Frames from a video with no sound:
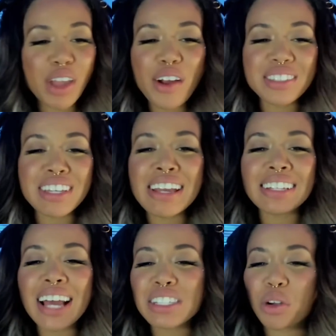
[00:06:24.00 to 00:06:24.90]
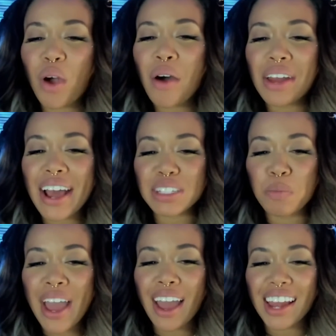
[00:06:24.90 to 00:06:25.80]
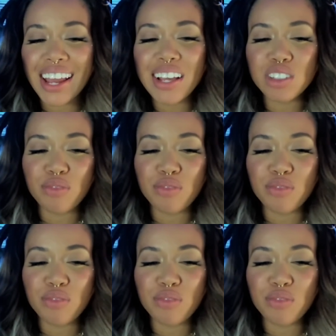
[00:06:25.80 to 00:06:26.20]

13? That's a grown ass man. He's